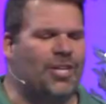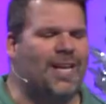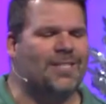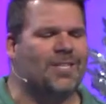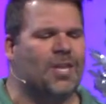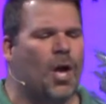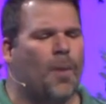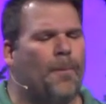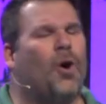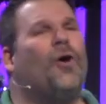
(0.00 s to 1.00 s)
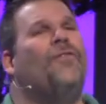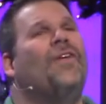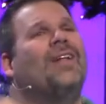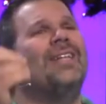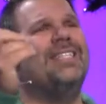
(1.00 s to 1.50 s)
Jesus
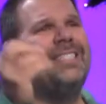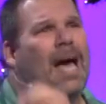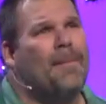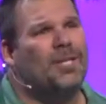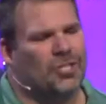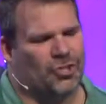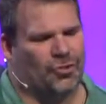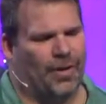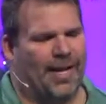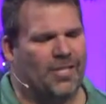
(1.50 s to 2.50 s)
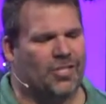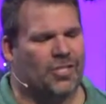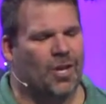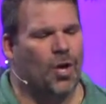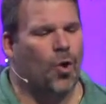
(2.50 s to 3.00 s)
perfectly
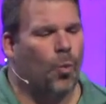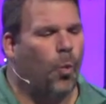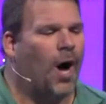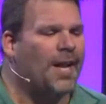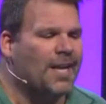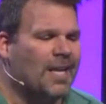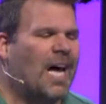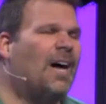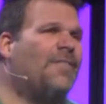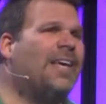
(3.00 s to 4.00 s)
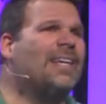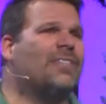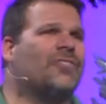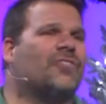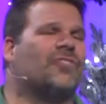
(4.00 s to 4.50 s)
demonstrates what love
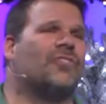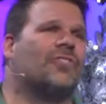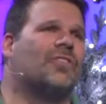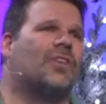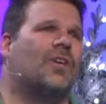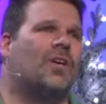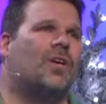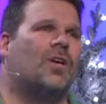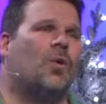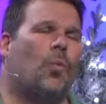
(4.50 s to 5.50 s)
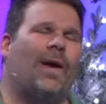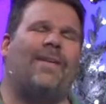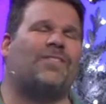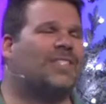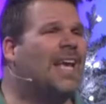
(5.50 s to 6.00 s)
is. We
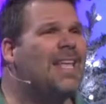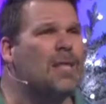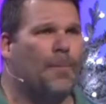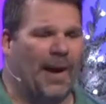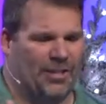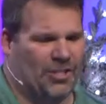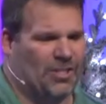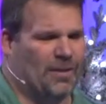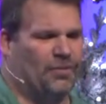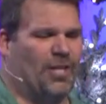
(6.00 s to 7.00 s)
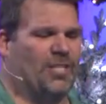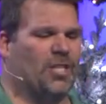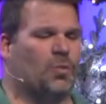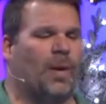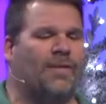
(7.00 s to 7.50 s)
have seen the patience of
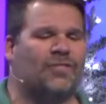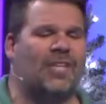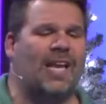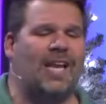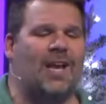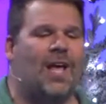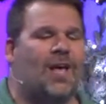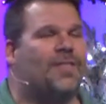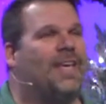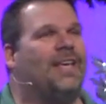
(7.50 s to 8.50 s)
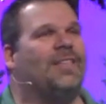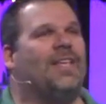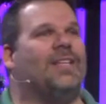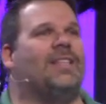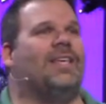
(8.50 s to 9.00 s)
Jesus. We have seen the,
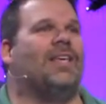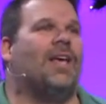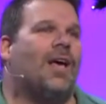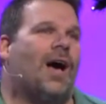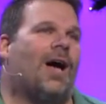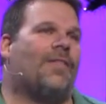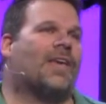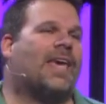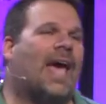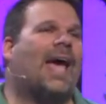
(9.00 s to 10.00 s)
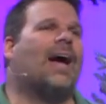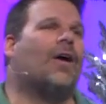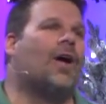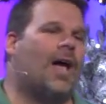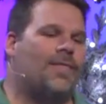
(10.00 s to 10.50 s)
the, the, uh, the
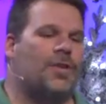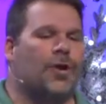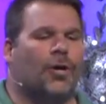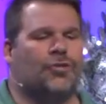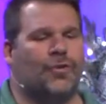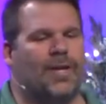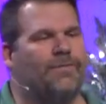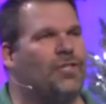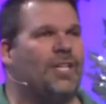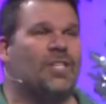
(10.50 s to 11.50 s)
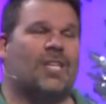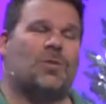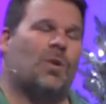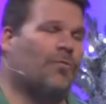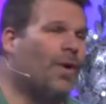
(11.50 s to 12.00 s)
care and the nurturing of Jesus
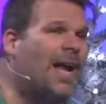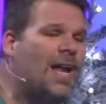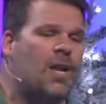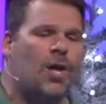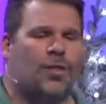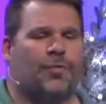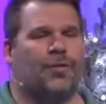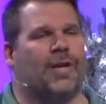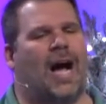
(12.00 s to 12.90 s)
as we read through the